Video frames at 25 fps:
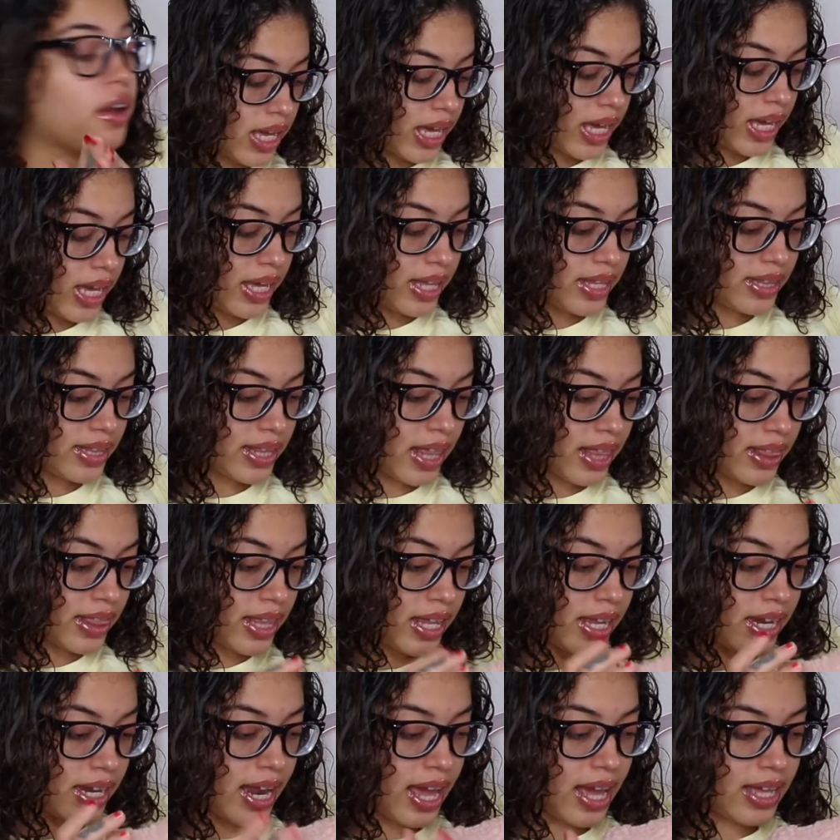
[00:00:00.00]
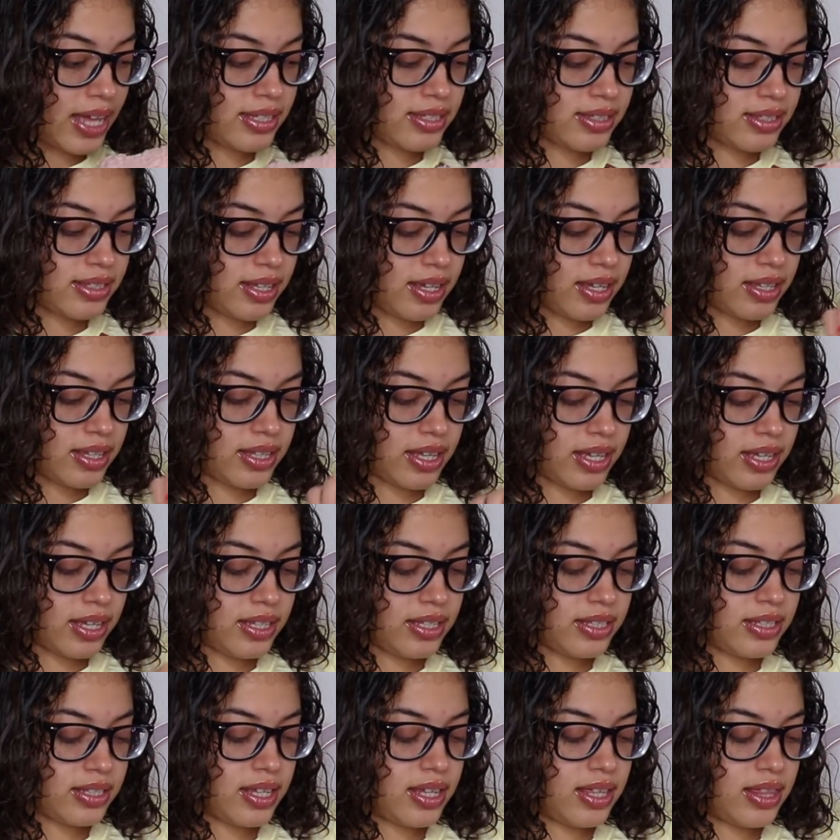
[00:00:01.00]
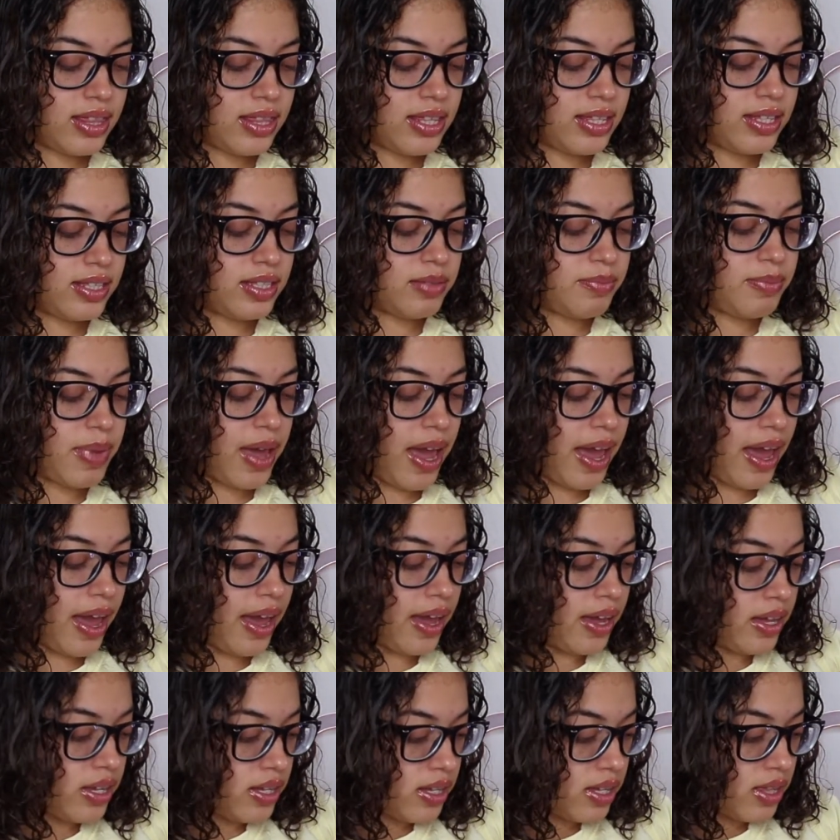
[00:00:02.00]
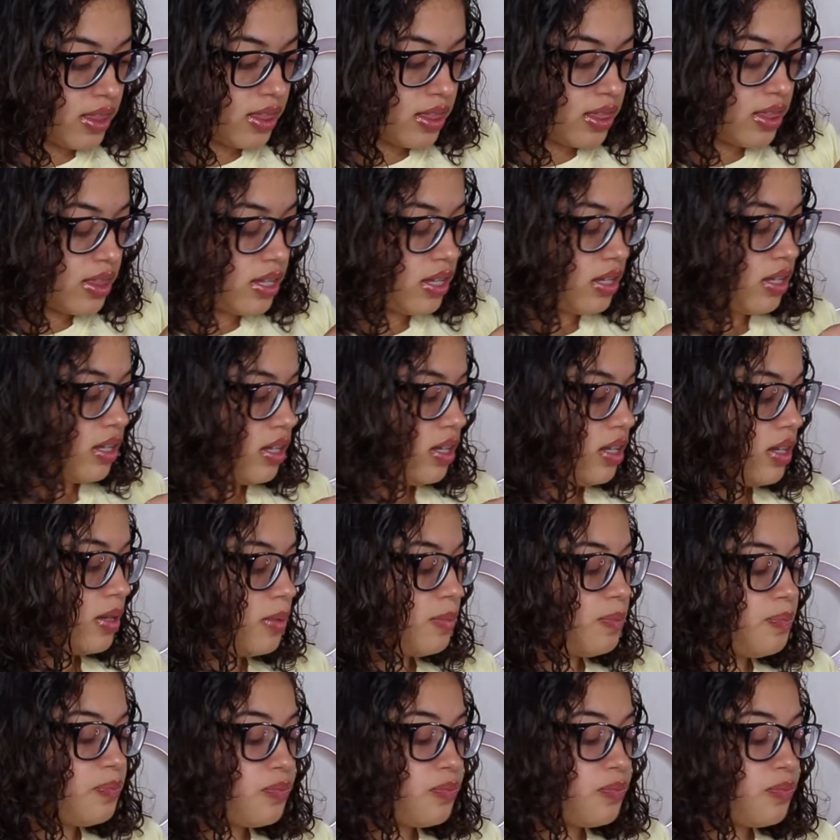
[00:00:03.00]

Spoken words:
And the last thing that is in this bag, the